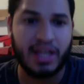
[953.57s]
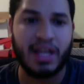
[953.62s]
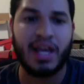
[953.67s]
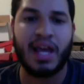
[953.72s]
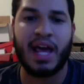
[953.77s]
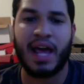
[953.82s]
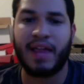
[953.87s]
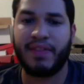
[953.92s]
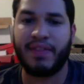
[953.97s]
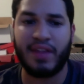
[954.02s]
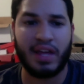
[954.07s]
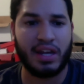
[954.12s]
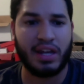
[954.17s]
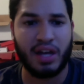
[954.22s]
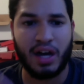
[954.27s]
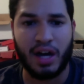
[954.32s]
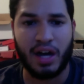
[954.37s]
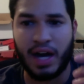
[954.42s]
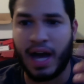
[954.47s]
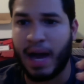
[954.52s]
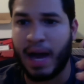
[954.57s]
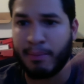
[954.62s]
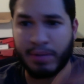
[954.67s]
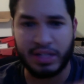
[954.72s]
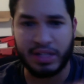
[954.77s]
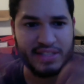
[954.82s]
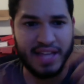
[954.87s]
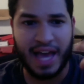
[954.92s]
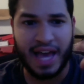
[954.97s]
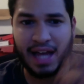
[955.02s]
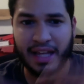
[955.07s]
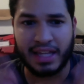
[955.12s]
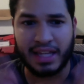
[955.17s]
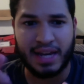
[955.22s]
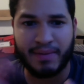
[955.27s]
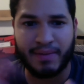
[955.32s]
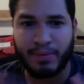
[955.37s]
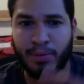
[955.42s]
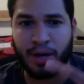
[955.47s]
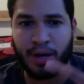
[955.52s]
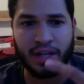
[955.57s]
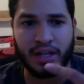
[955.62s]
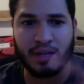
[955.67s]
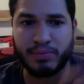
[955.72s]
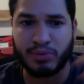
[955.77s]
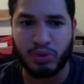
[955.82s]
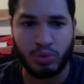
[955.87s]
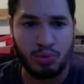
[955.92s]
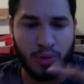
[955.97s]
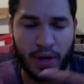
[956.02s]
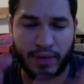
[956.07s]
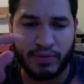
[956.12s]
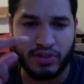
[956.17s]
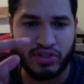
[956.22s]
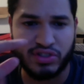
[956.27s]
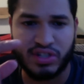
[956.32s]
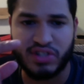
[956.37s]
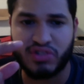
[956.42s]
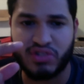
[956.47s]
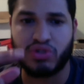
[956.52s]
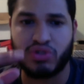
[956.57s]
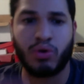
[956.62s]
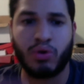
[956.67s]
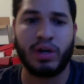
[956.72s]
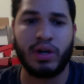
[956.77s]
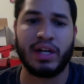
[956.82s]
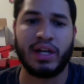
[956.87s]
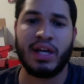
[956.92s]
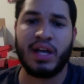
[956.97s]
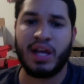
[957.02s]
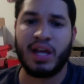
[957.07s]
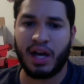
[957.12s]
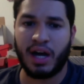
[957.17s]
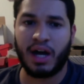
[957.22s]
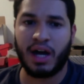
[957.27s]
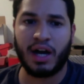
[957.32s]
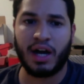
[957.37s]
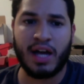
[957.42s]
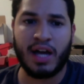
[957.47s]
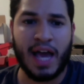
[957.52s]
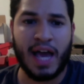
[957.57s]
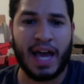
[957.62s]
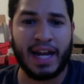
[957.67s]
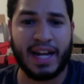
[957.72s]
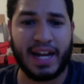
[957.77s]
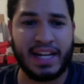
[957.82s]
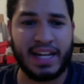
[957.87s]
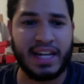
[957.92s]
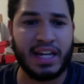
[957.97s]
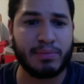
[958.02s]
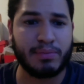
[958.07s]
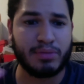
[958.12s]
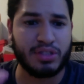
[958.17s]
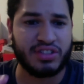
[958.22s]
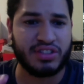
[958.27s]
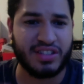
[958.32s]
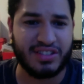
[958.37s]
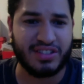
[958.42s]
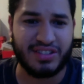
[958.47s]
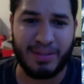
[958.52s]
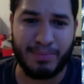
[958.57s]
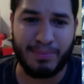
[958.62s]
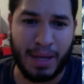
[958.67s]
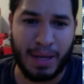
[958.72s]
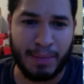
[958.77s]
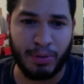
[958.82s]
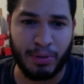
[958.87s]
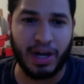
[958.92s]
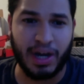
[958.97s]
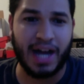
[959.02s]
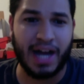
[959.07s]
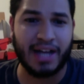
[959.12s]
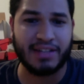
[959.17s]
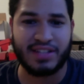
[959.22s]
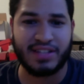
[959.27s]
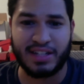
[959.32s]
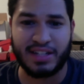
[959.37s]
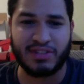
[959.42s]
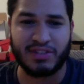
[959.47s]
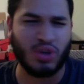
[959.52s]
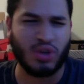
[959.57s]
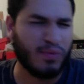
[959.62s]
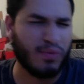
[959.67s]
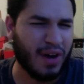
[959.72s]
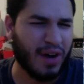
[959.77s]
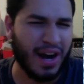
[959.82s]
and then I'm gonna tally everybody up to whoever says join. And I need up to 16 people, guys, and so far I